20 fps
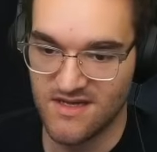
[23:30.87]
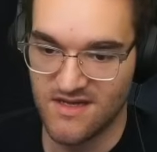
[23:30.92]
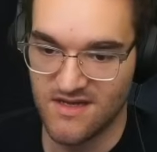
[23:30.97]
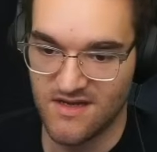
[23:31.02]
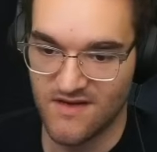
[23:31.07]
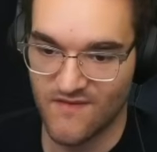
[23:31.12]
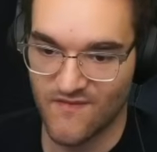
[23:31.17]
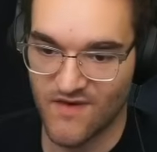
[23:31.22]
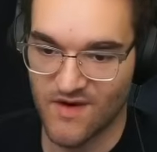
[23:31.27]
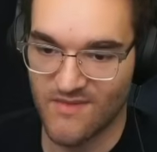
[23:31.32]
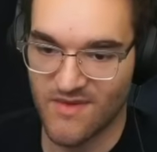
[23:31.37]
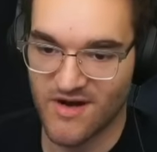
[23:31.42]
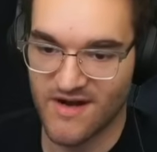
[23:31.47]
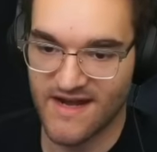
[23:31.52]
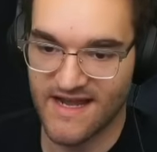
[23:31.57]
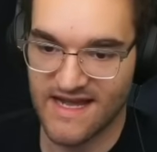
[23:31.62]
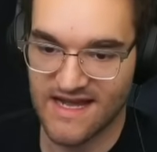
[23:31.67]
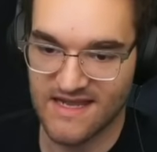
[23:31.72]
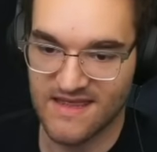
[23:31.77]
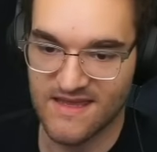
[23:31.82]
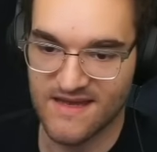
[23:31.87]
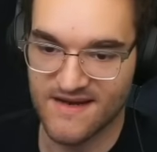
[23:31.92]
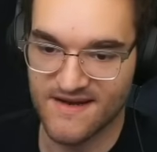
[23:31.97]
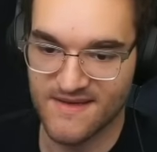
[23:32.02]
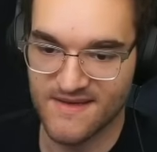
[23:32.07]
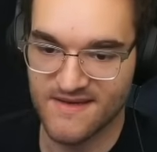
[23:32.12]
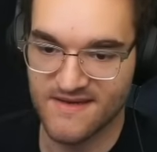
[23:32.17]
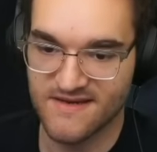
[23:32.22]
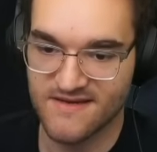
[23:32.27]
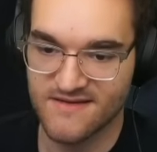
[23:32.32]
from our deck there.
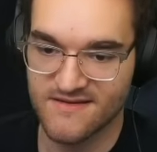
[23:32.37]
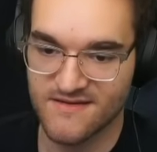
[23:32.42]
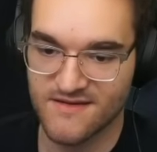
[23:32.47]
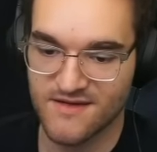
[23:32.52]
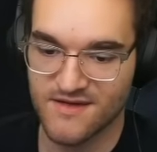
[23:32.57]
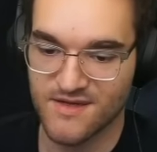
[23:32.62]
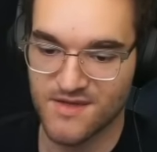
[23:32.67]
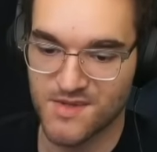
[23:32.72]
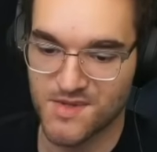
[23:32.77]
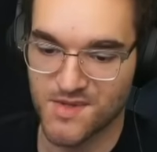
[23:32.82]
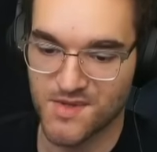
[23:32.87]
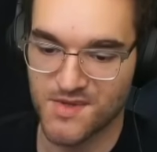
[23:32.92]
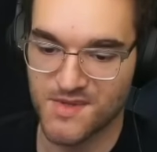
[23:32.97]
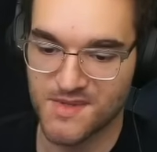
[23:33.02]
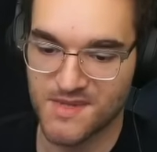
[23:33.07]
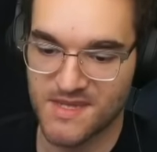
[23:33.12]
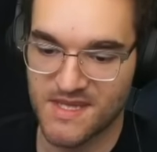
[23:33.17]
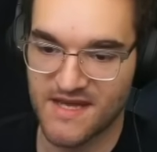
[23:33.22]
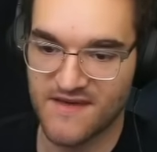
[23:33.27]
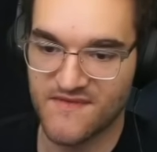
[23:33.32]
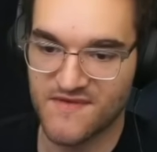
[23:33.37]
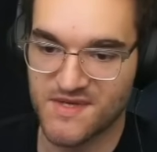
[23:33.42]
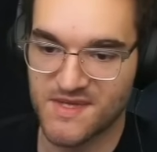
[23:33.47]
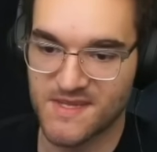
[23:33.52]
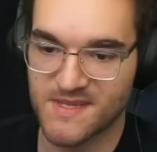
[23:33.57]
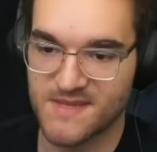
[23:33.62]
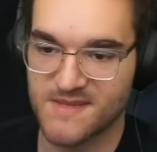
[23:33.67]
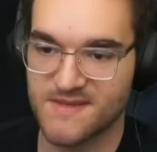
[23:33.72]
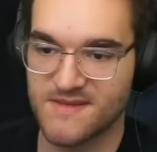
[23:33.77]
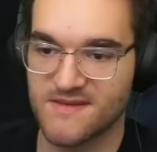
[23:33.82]
The control stuff
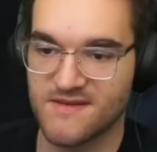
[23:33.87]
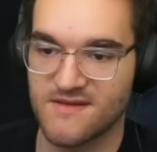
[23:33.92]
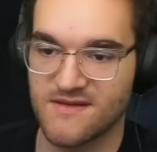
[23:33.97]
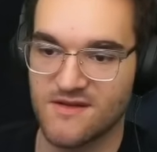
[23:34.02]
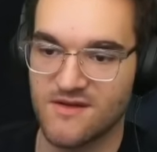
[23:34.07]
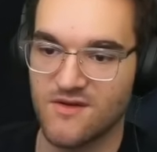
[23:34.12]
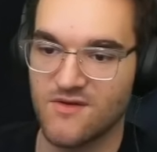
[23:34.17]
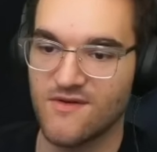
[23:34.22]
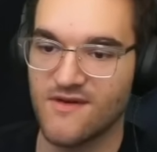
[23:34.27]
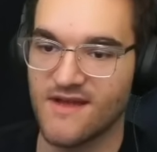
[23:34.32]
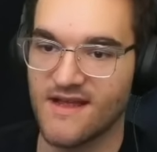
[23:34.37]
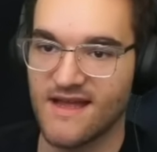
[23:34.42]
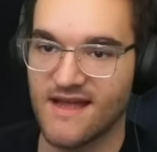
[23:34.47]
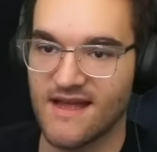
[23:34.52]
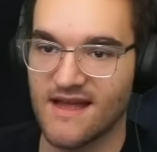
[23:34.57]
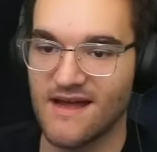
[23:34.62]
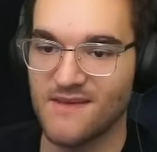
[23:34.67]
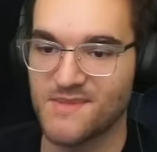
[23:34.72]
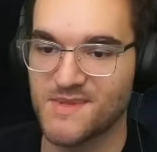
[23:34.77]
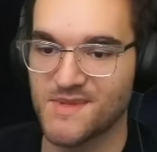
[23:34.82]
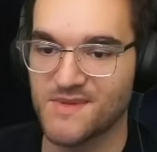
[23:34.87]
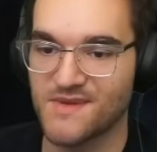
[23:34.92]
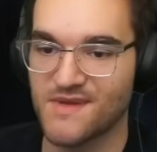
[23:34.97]
just going absolutely